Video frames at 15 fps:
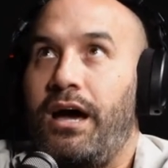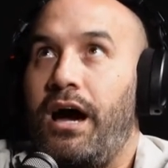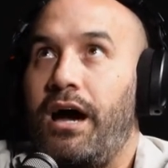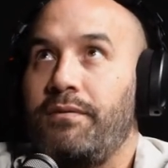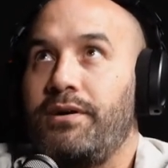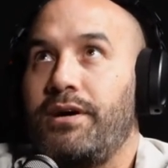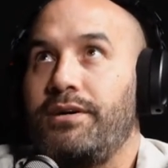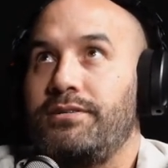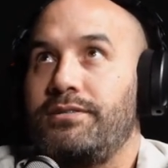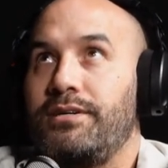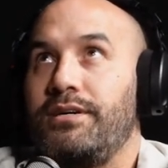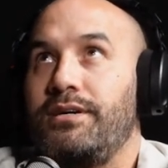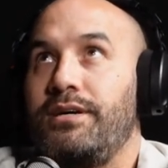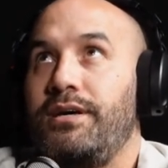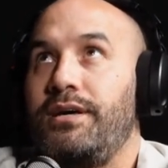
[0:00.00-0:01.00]
I'm going
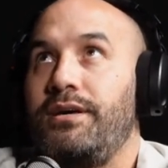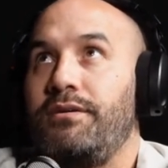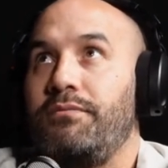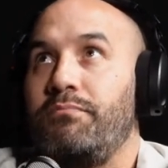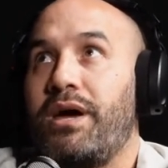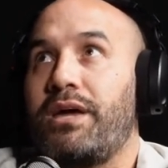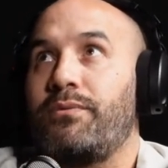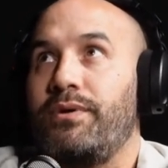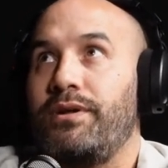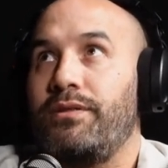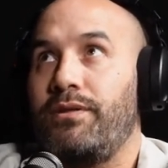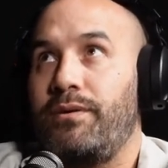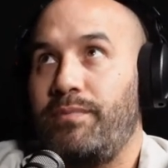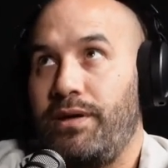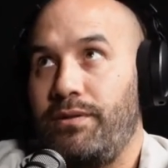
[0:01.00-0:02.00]
to make what
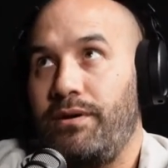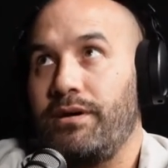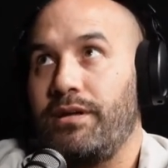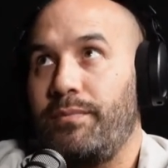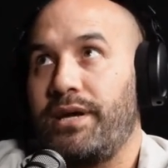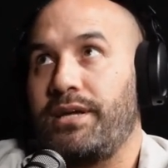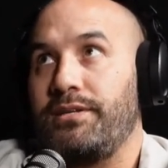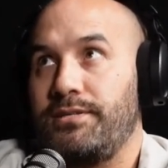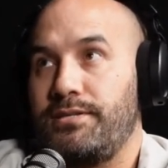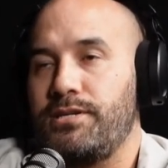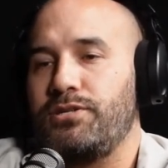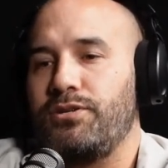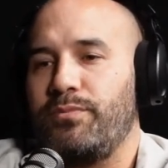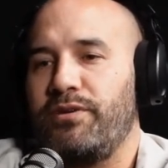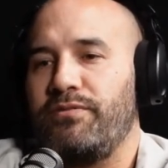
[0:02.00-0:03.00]
I'm going to make a
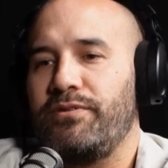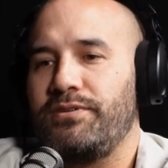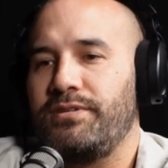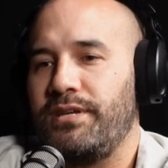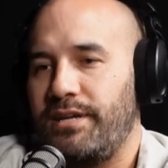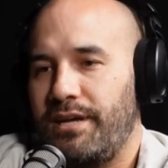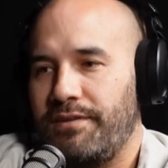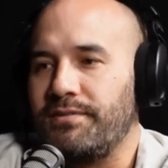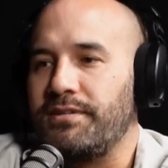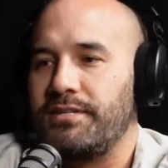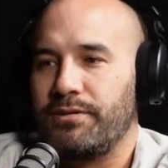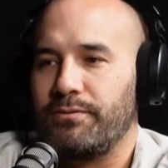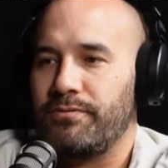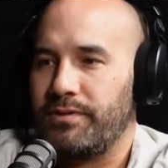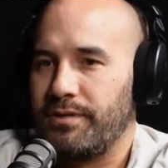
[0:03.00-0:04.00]
decision on both of those, and then I have to
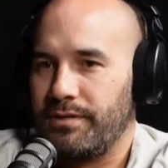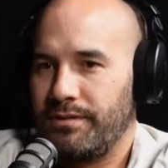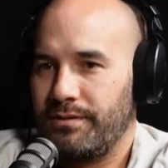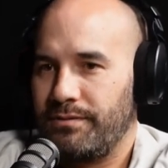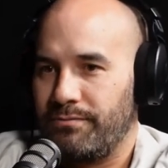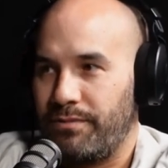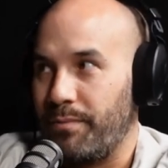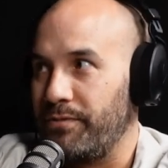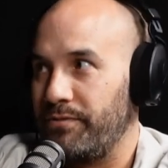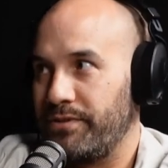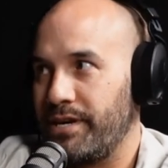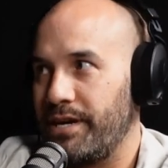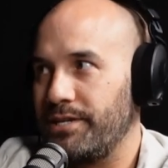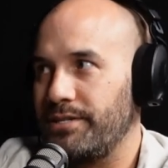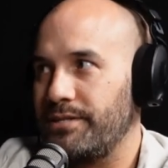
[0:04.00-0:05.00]
deal with the
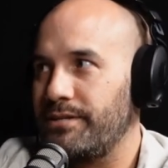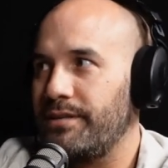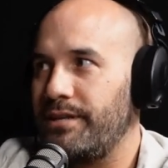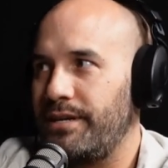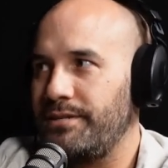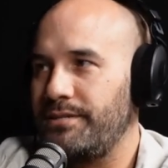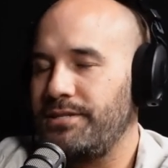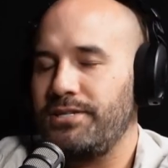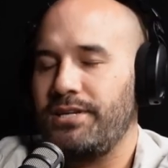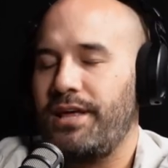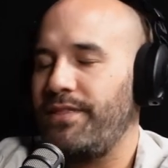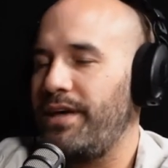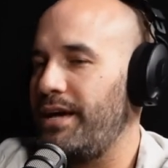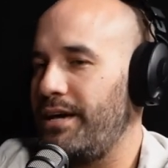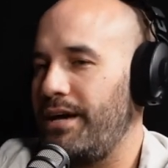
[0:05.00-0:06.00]
ramifications of that decision,
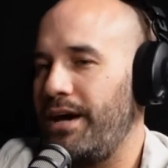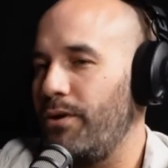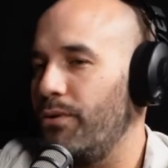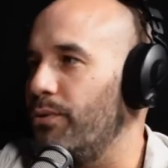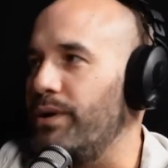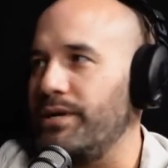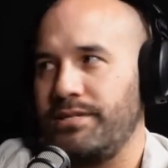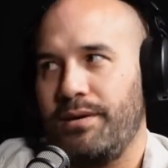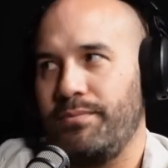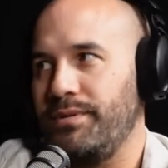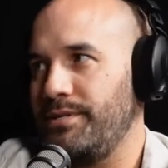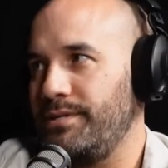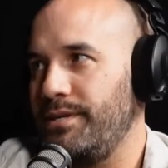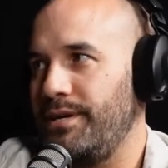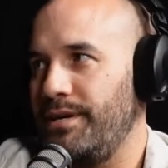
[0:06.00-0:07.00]
and that always
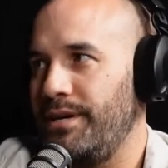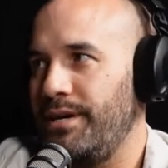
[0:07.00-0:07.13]
happens.